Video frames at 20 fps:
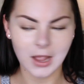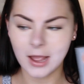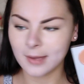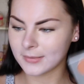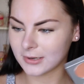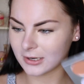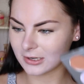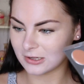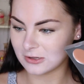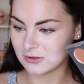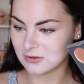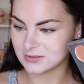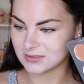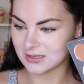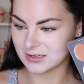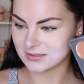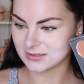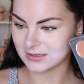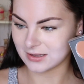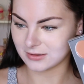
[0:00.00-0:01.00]
I'm not going to use
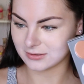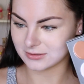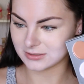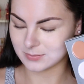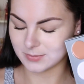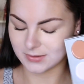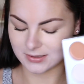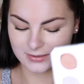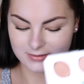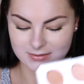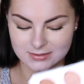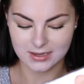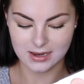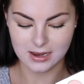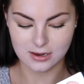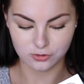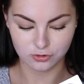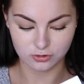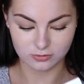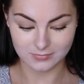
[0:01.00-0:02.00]
these colours because they
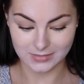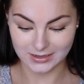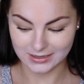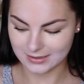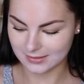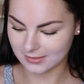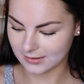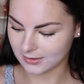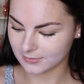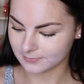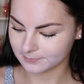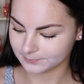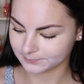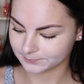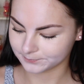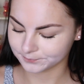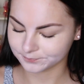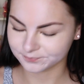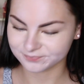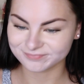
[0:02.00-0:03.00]
are not my colour.
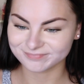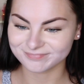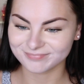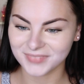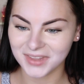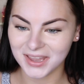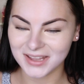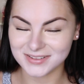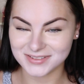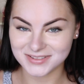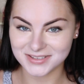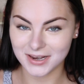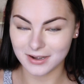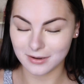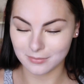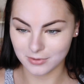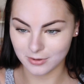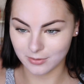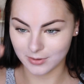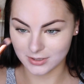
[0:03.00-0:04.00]
Instead,
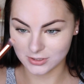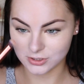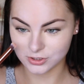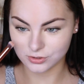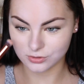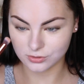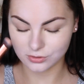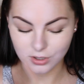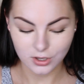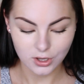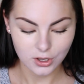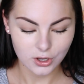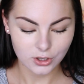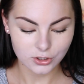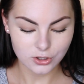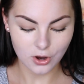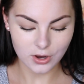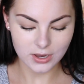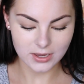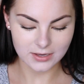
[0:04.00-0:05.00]
I'm going to
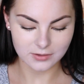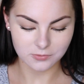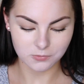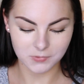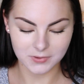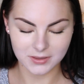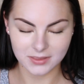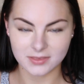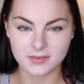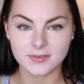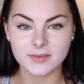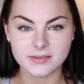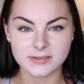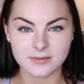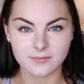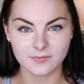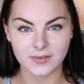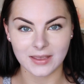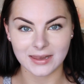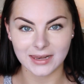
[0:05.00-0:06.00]
go in with
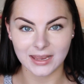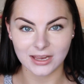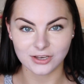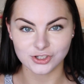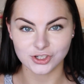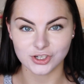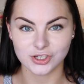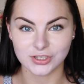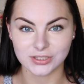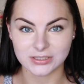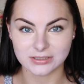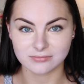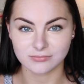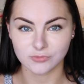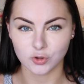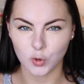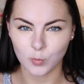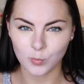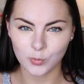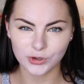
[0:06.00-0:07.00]
some foundation and
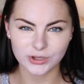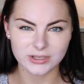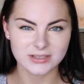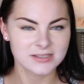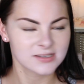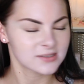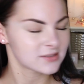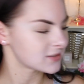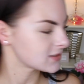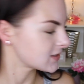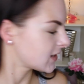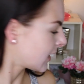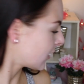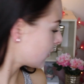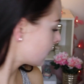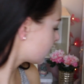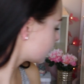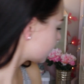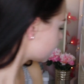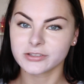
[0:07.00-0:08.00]
normal concealers
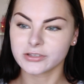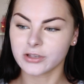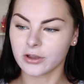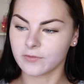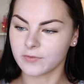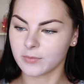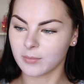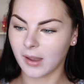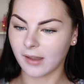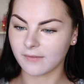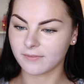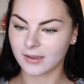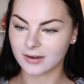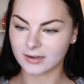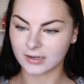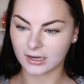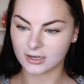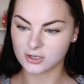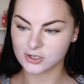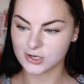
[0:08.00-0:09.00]
now. So for my
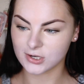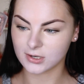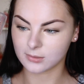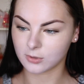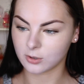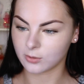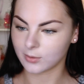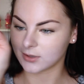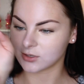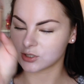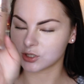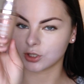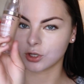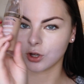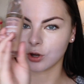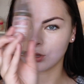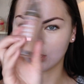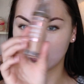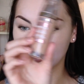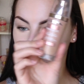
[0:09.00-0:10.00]
foundation, I'm going to
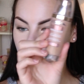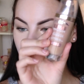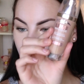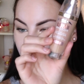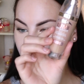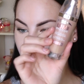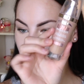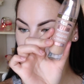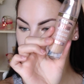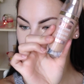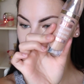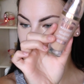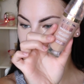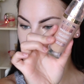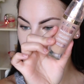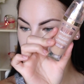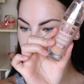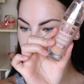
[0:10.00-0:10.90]
go in with the